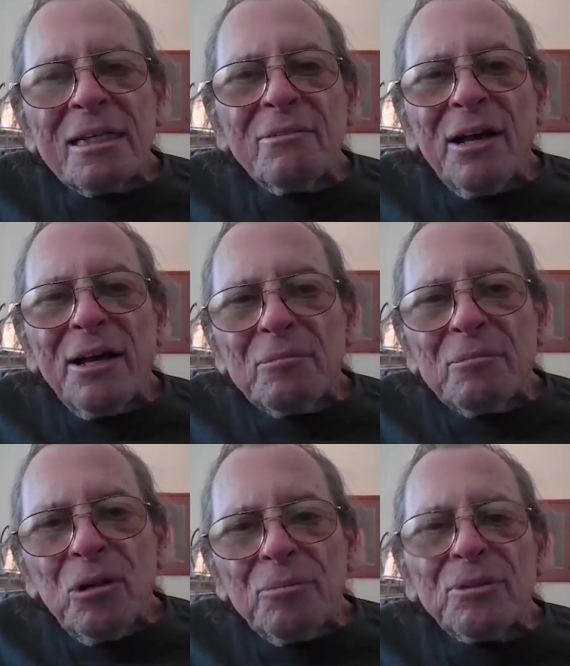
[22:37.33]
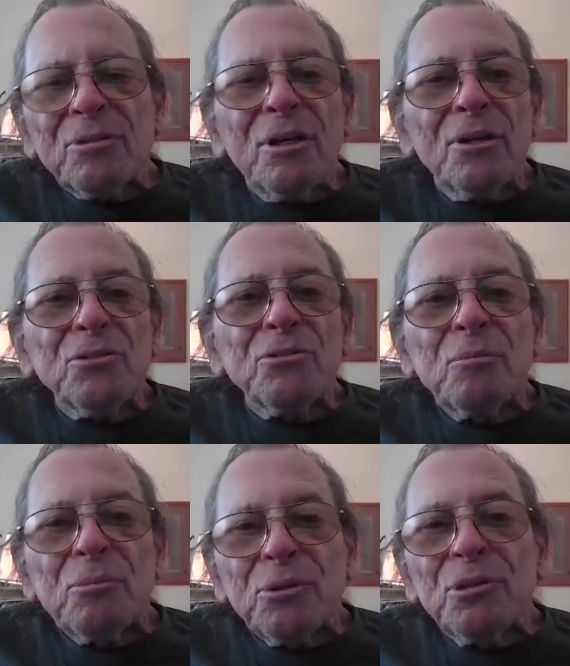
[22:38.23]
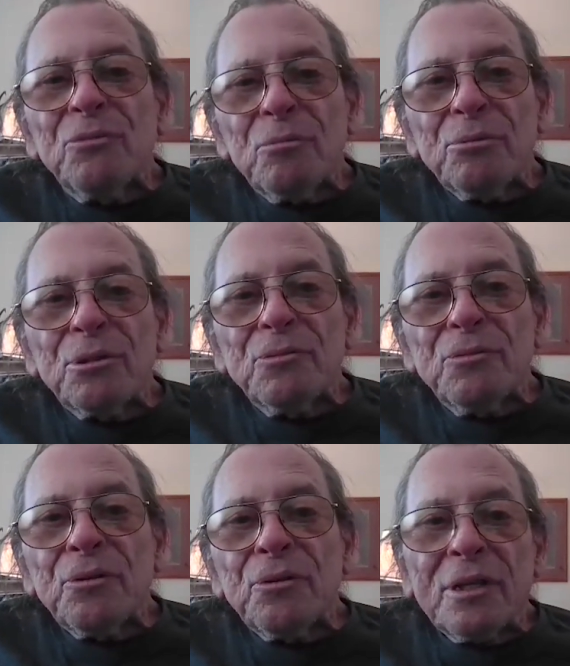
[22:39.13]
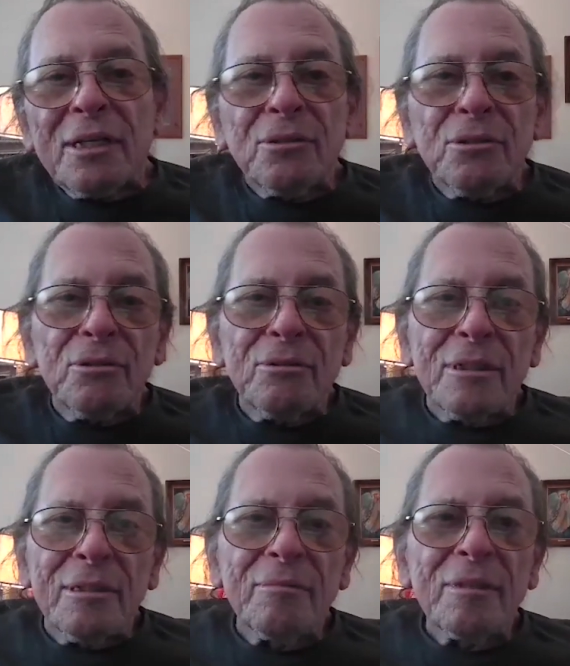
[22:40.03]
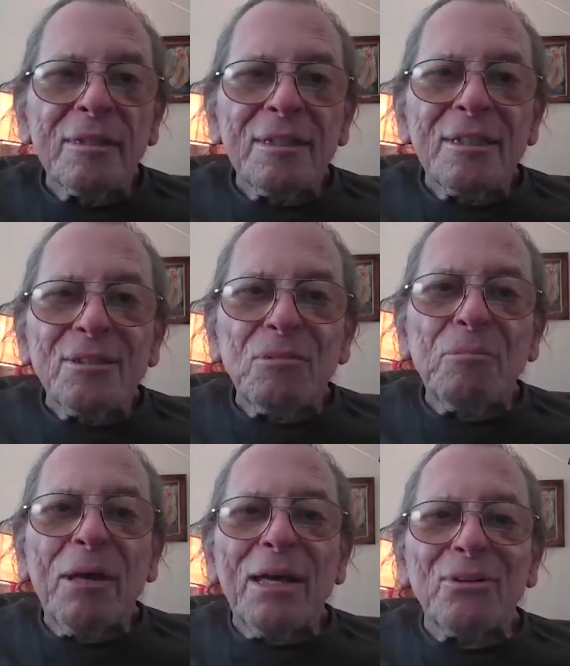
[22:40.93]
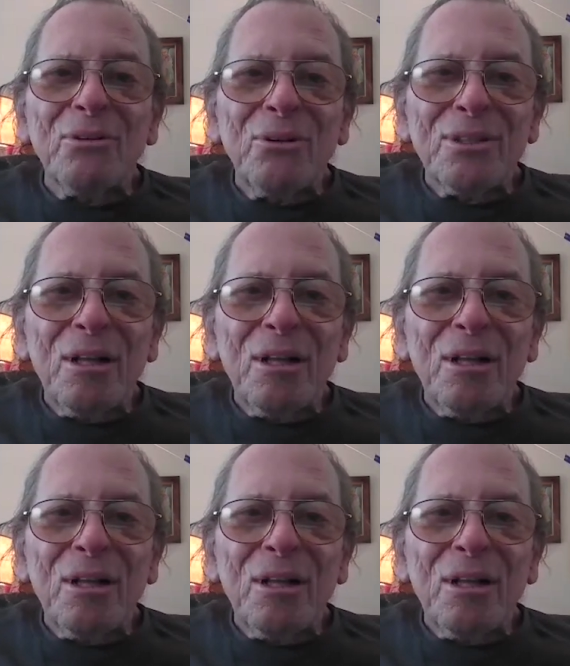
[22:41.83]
Valuable, but it's also a beautiful, beautiful thing to pan gold.